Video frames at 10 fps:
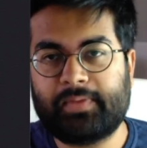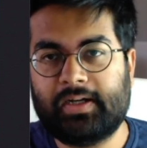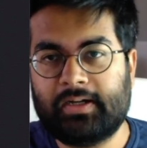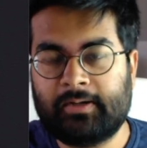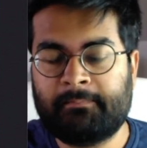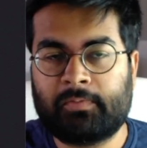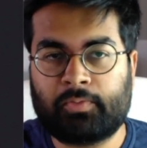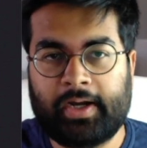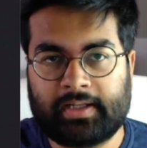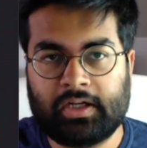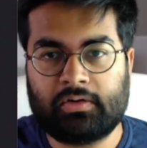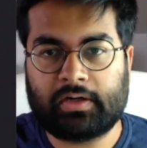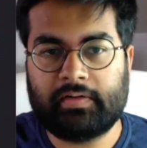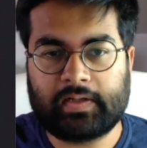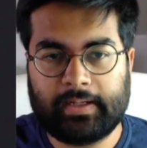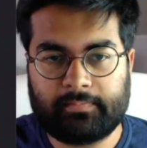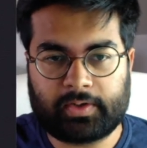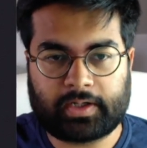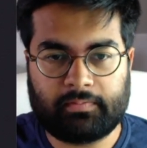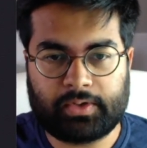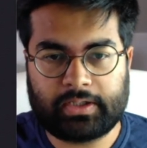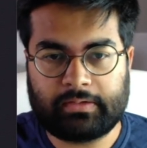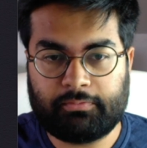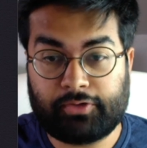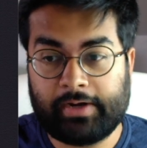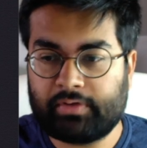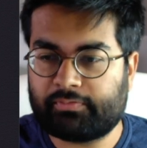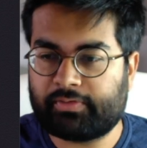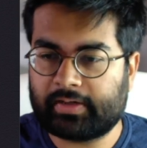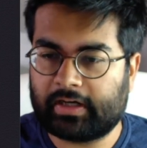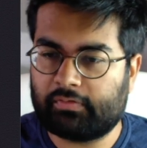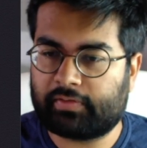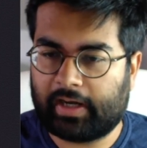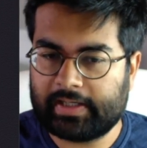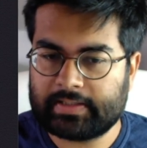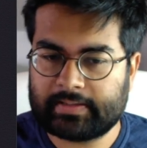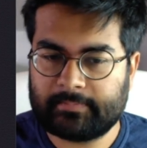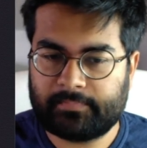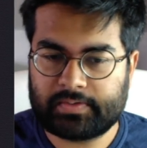right now, currently I'm working with five different kind of clients.